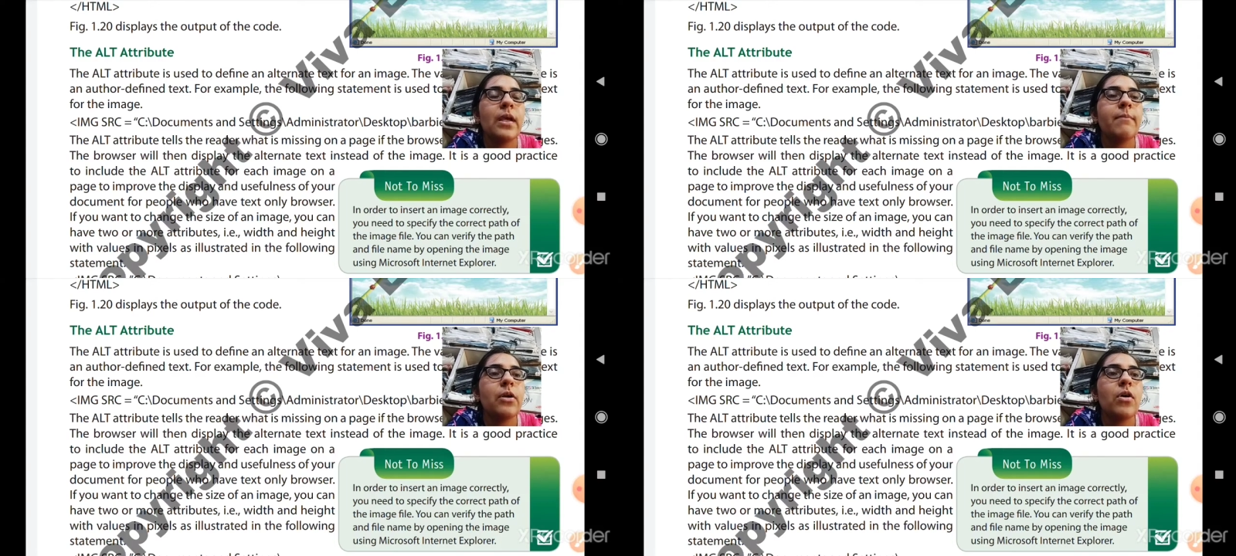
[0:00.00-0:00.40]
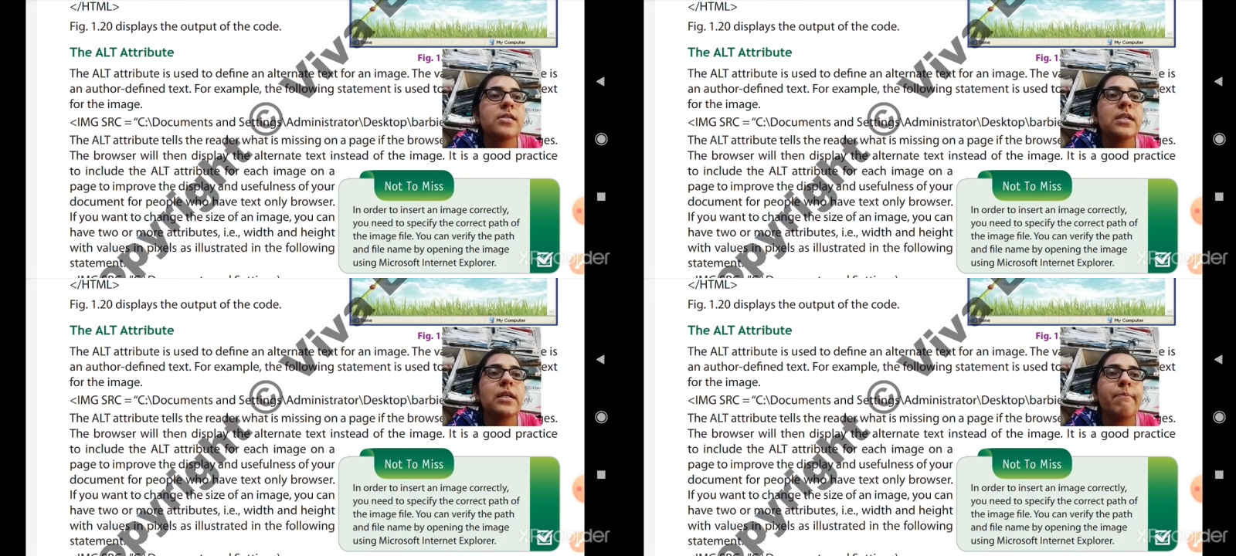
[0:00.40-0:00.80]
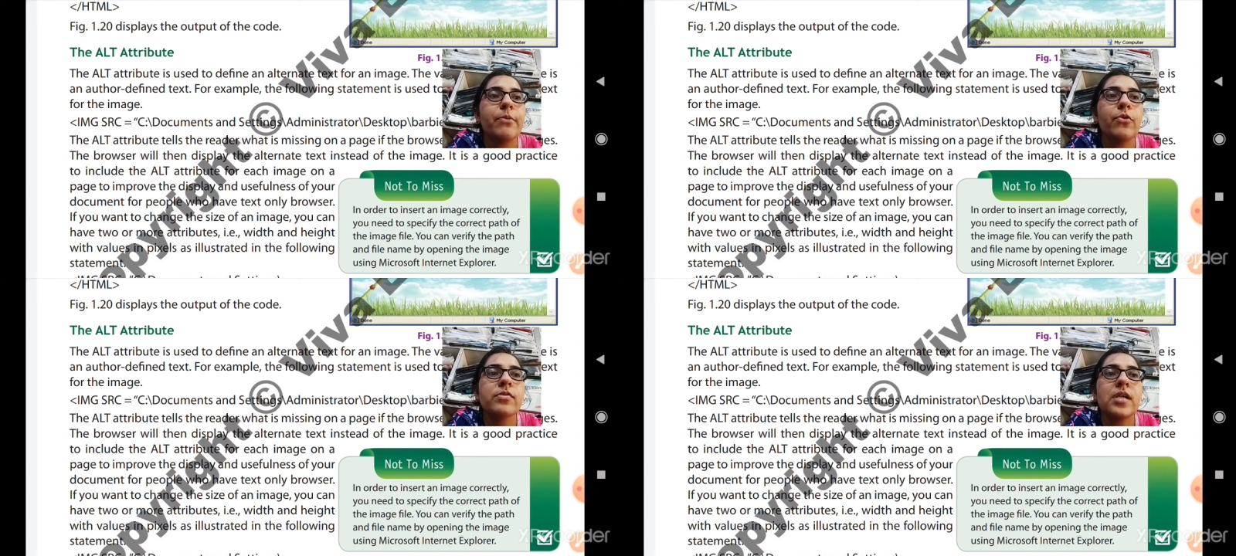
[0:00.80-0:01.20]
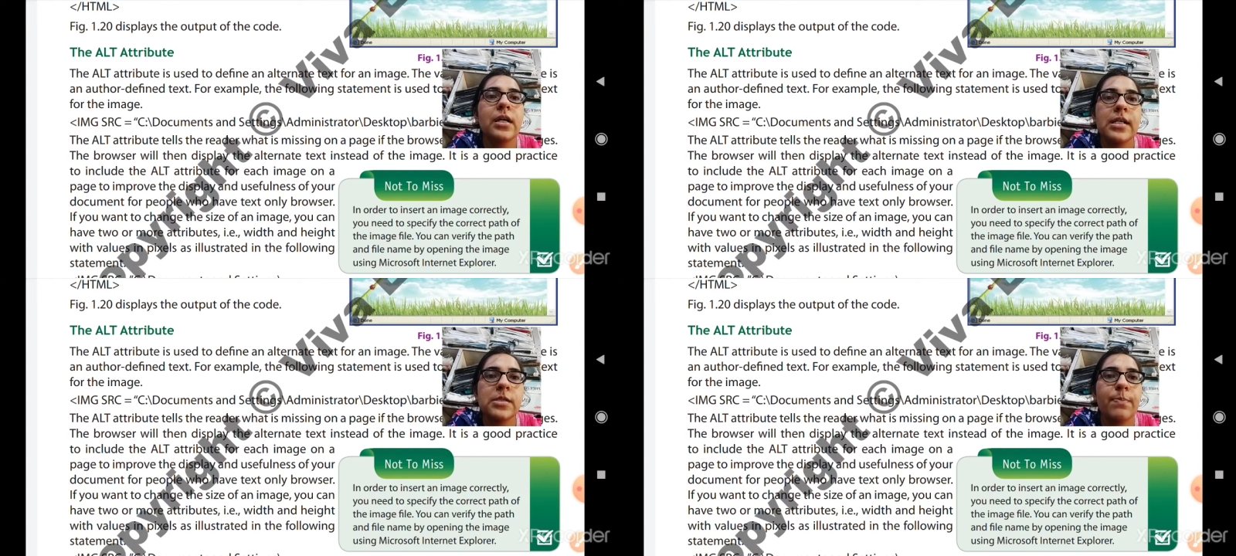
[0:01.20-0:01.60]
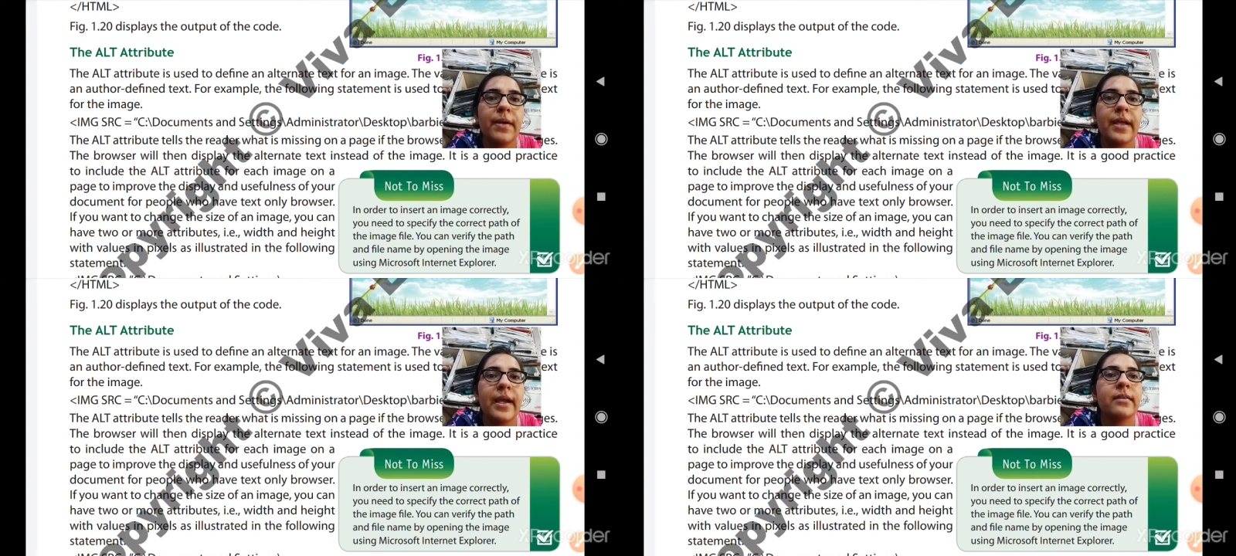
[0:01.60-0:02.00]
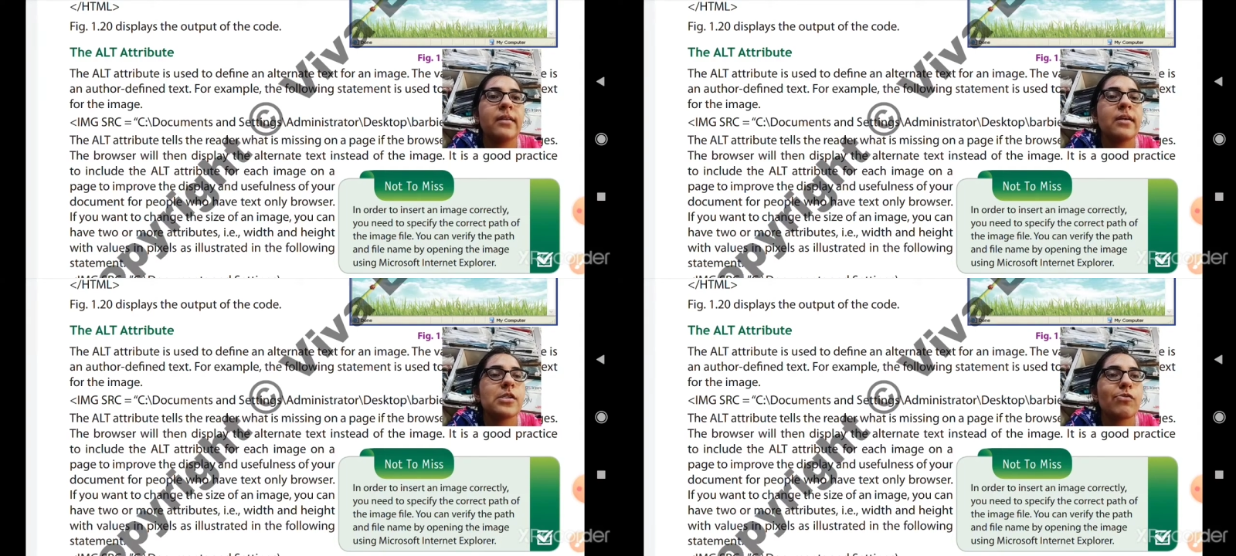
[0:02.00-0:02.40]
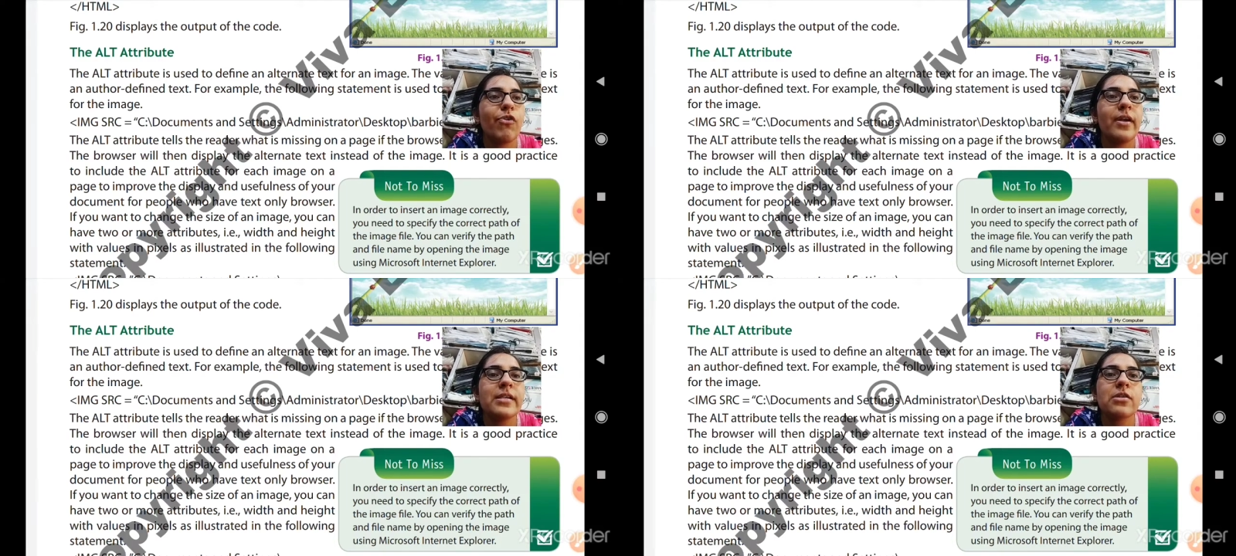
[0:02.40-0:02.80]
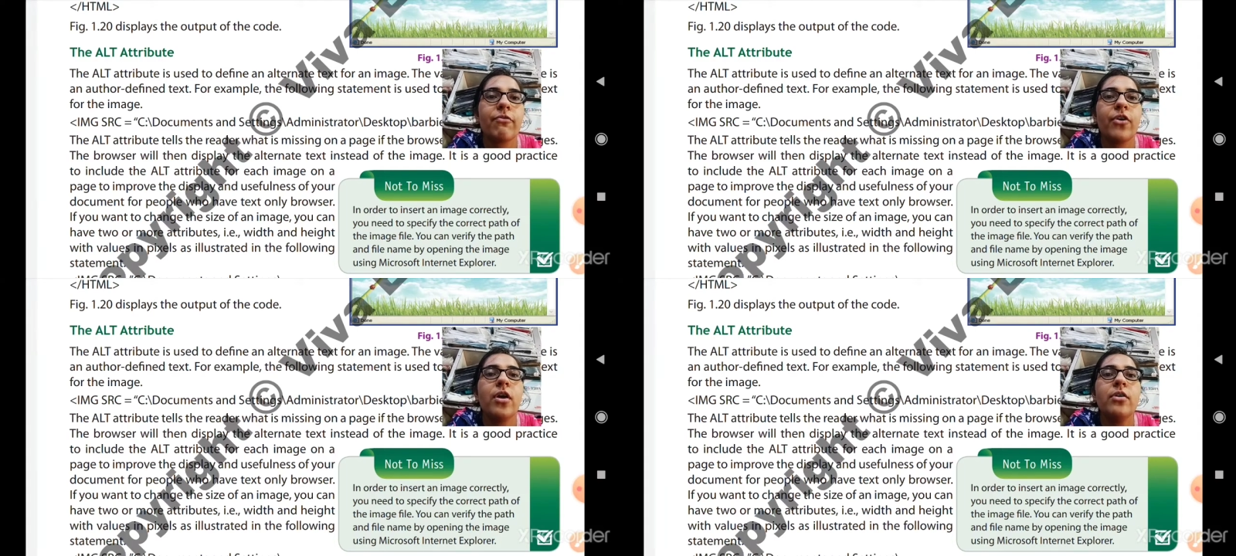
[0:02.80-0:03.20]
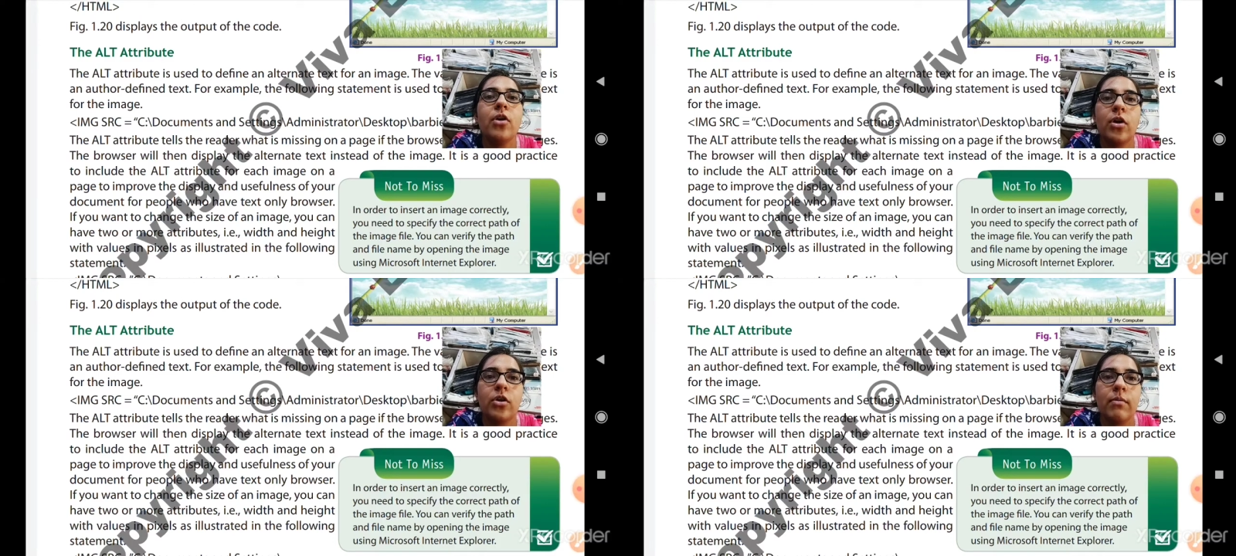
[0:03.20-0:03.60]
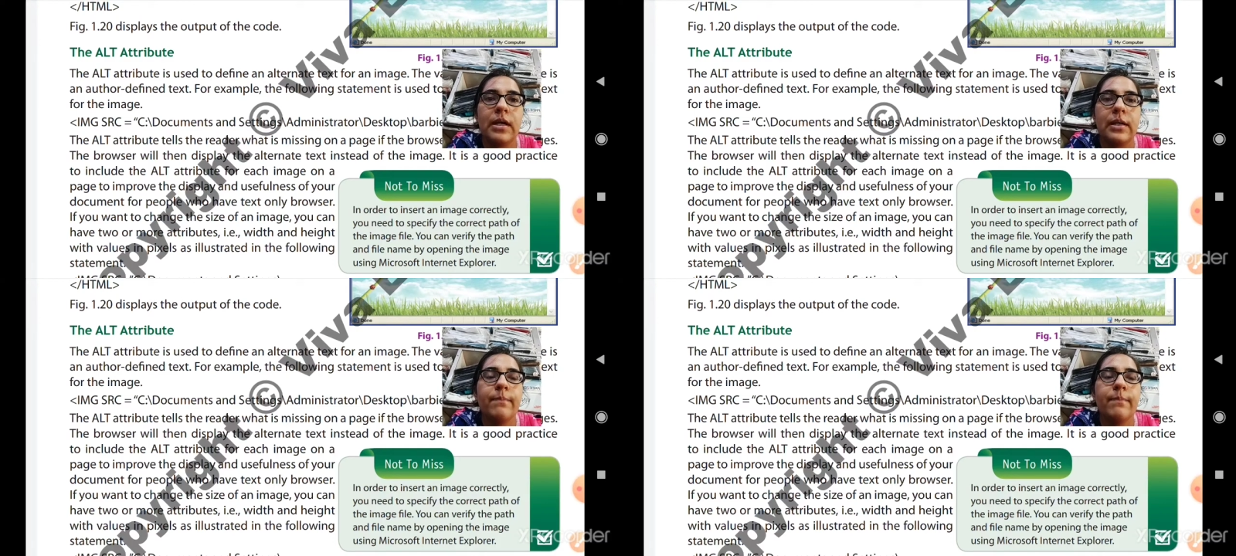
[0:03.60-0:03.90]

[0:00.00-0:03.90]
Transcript: because it improves the display and the usefulness of your document.